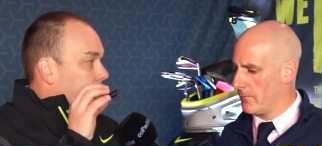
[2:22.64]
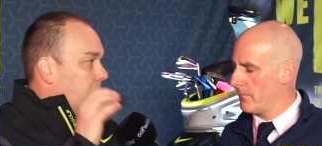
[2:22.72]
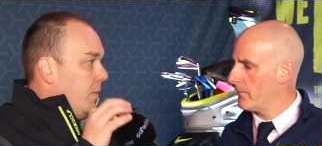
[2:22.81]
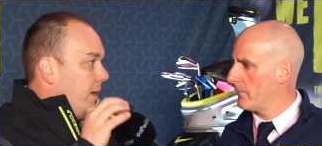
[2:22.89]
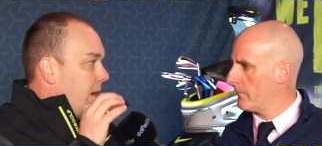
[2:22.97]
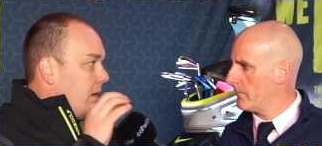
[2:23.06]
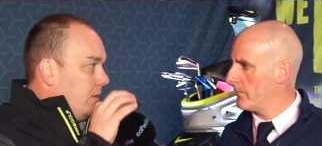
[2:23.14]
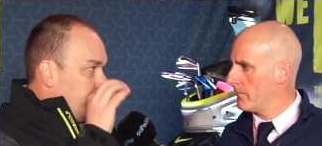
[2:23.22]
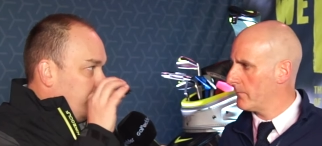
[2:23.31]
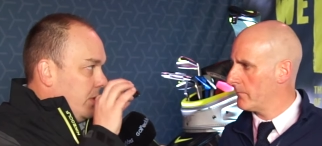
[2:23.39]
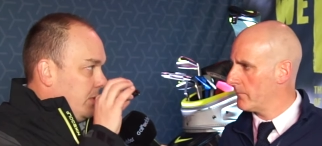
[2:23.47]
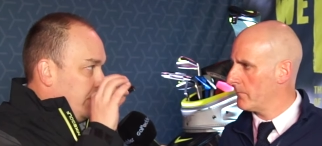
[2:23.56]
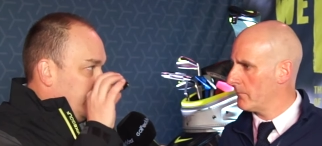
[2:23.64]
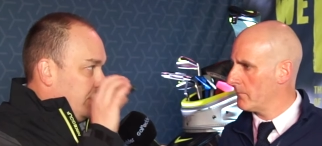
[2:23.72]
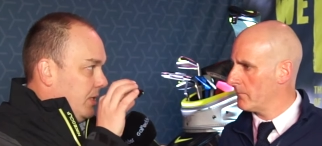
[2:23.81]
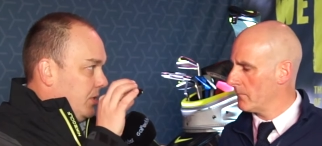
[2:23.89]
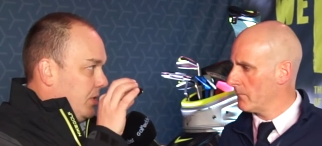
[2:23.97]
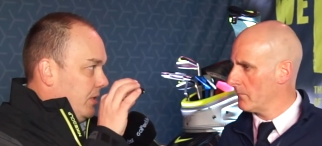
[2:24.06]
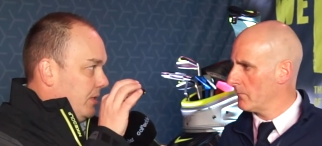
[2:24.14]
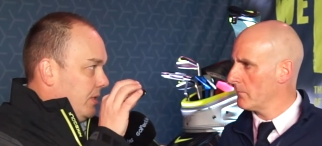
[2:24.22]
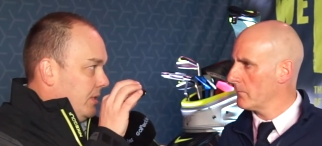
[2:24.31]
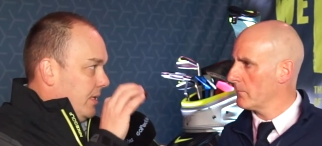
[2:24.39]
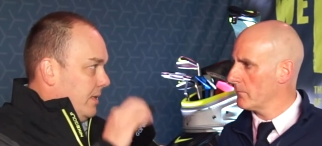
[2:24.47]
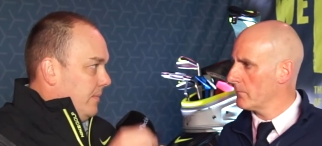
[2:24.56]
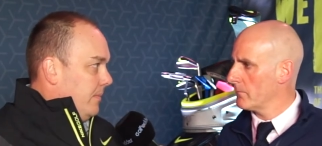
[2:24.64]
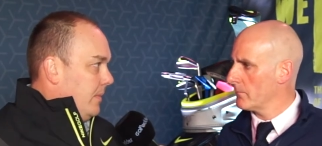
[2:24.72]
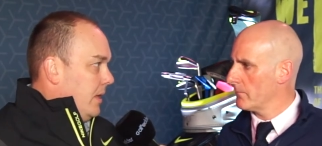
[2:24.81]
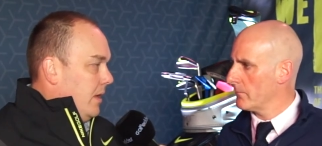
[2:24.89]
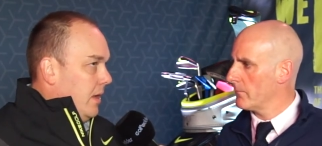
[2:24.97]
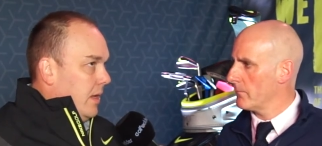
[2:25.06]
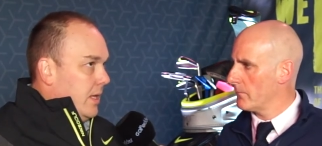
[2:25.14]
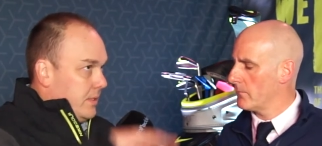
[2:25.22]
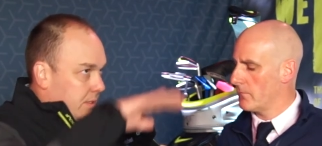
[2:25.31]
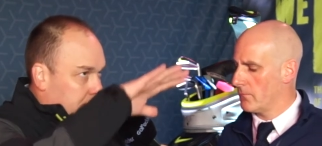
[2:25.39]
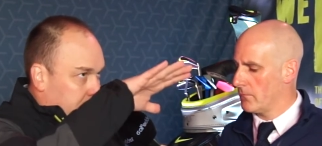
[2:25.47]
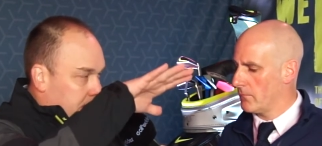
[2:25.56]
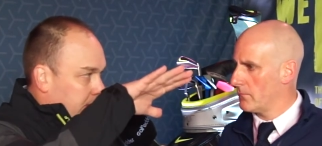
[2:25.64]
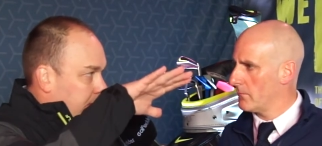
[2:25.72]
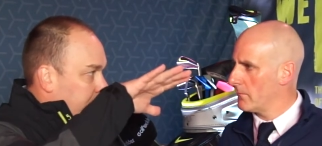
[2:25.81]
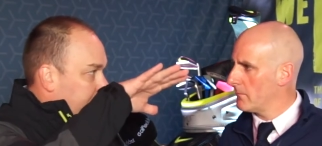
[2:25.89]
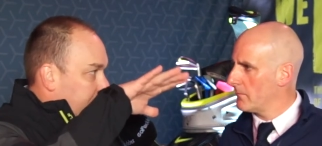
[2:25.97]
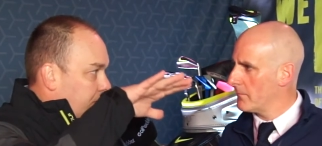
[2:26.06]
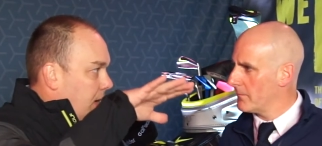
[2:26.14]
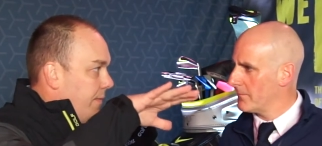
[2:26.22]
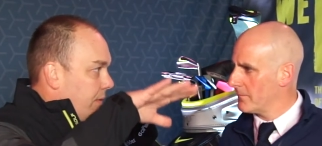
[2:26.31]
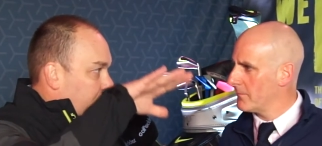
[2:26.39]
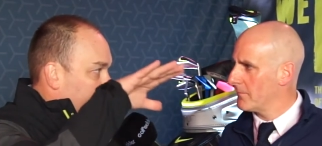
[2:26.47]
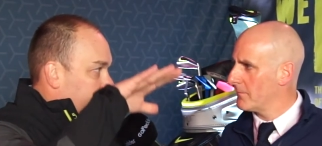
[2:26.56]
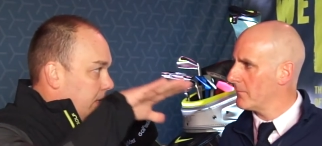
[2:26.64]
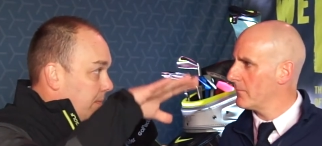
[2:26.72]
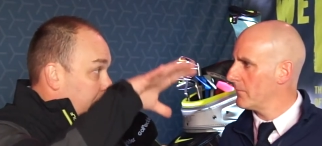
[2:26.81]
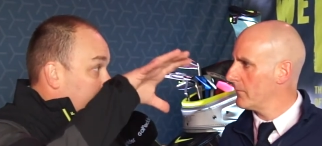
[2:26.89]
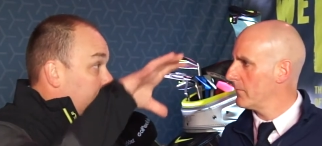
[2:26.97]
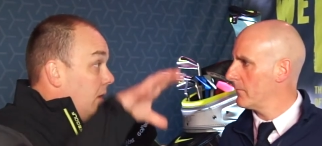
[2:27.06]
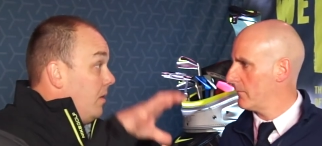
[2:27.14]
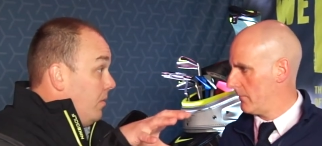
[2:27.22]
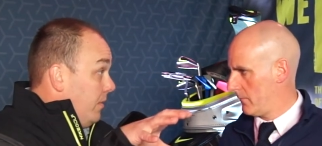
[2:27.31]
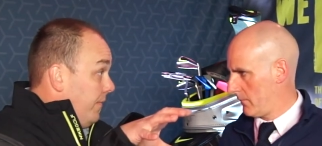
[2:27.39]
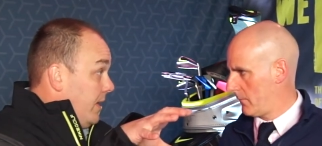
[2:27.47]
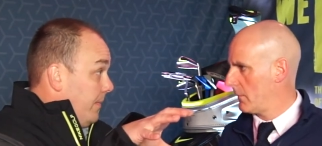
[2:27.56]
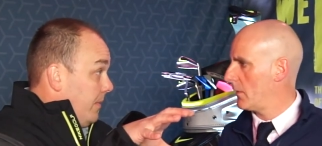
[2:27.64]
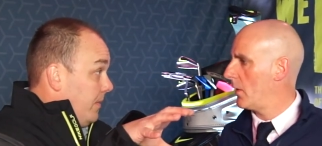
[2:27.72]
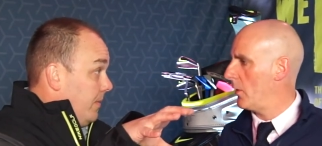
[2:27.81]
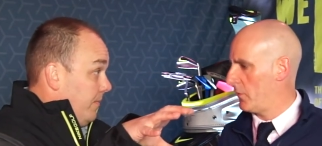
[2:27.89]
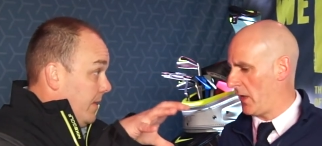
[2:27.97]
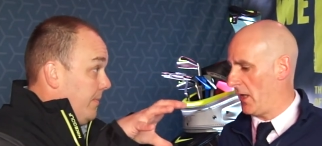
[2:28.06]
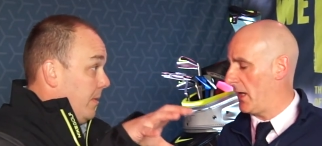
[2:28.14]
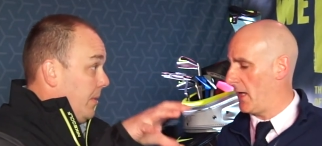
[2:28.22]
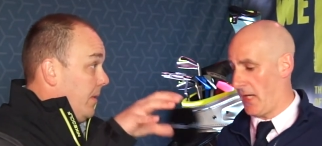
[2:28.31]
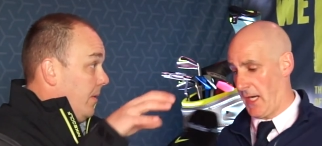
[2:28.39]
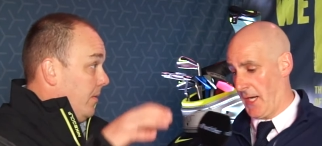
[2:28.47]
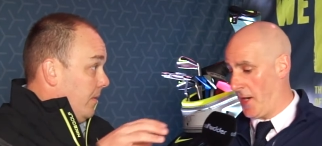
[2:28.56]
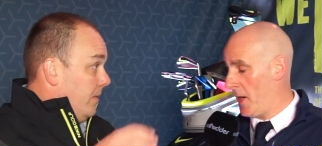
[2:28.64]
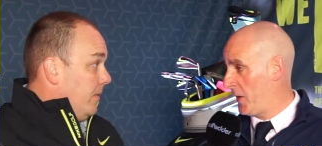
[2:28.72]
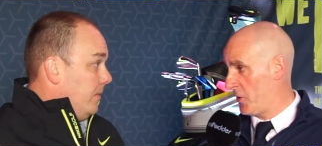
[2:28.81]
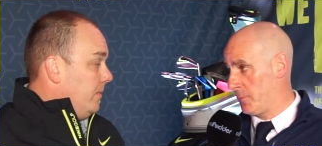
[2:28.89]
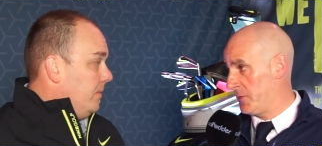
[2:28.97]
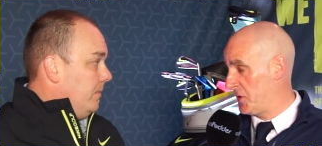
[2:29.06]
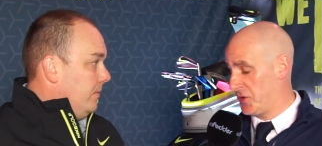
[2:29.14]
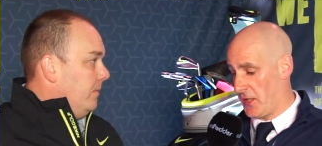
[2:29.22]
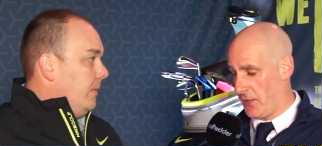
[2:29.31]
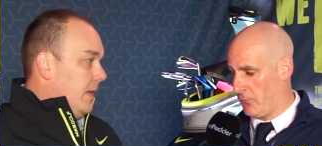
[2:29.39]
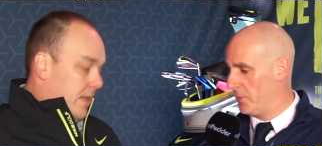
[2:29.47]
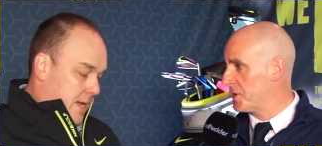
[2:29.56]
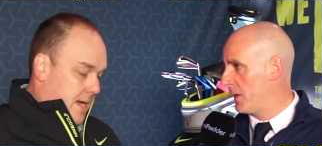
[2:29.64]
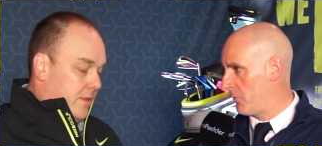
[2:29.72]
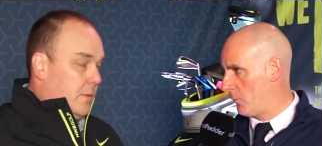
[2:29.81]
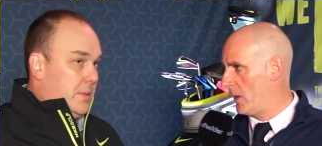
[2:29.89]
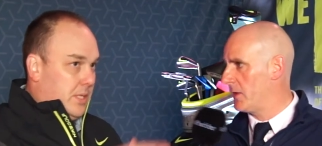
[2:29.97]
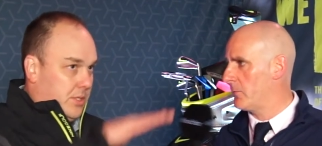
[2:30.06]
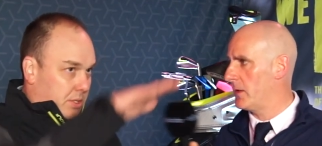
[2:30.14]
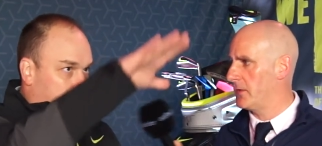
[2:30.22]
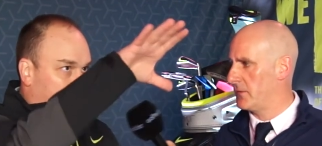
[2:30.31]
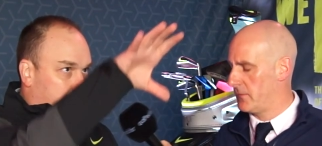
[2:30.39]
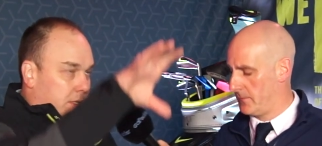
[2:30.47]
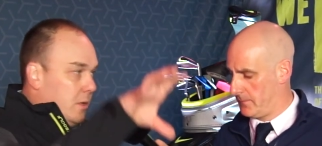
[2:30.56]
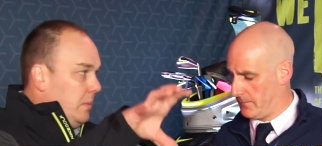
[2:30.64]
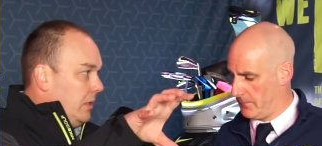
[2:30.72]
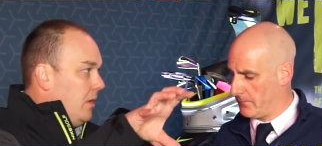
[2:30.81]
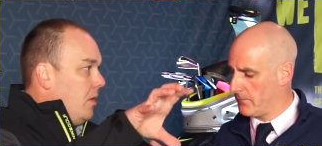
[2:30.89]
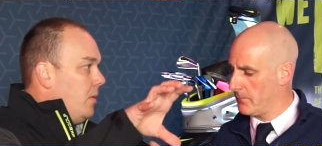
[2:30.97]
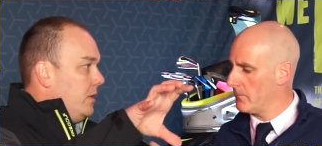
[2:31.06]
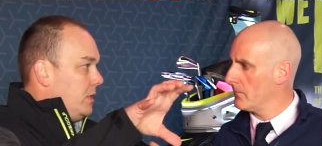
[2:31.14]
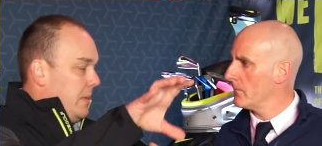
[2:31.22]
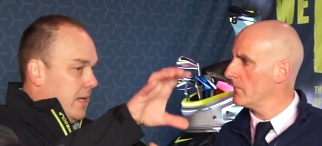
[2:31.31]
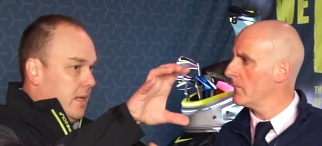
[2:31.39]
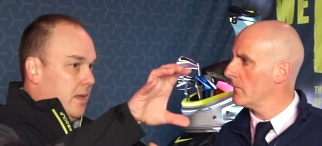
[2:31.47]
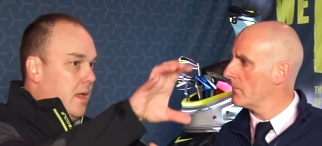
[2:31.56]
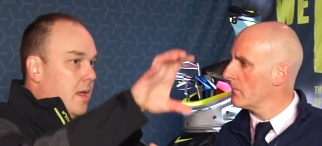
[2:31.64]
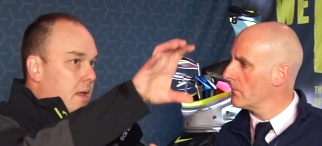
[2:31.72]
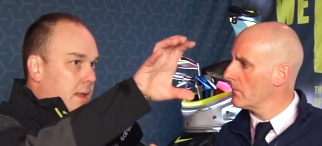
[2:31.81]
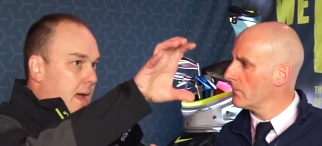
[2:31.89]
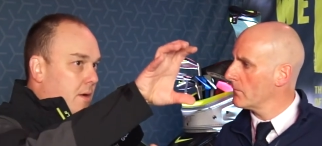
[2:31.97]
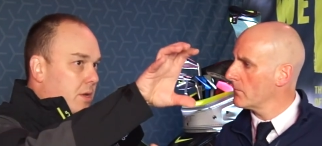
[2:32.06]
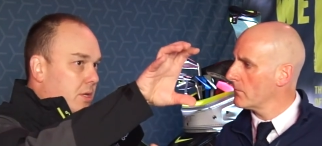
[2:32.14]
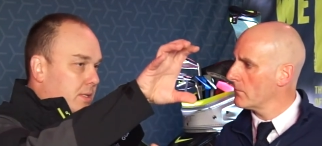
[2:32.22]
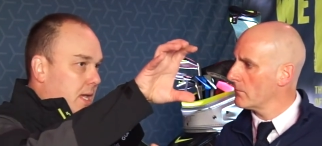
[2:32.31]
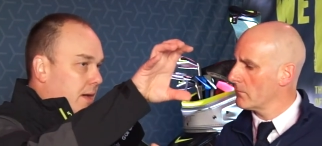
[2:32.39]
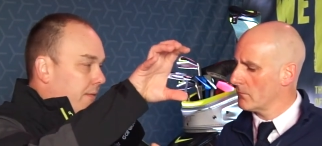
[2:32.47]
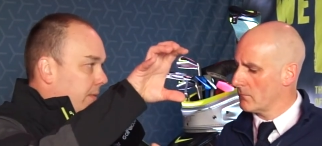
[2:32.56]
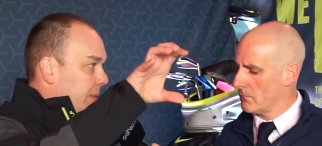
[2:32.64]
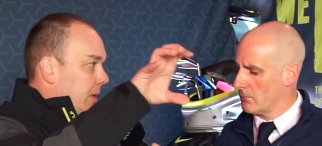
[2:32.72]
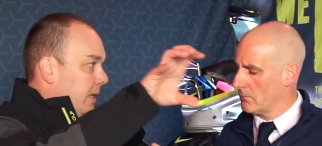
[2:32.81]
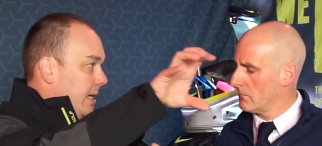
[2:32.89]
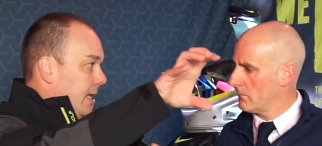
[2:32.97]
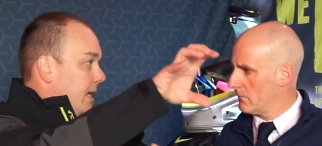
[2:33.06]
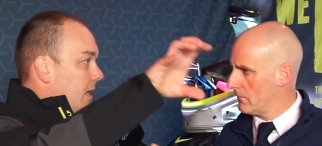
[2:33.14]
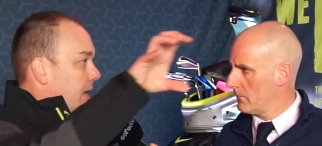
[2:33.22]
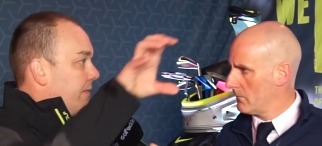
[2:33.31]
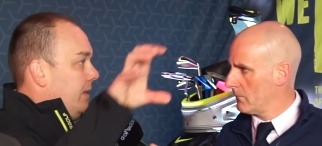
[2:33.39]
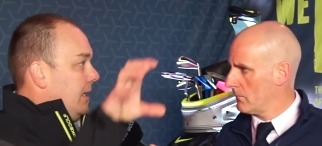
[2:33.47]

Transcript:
Speaker 1: regardless of which position this is in, this driver will sit below the Vapor Pro.
Speaker 2: In either position,
Speaker 1: whichever way the wind. So it's still below in spin. Now you just have ability to get even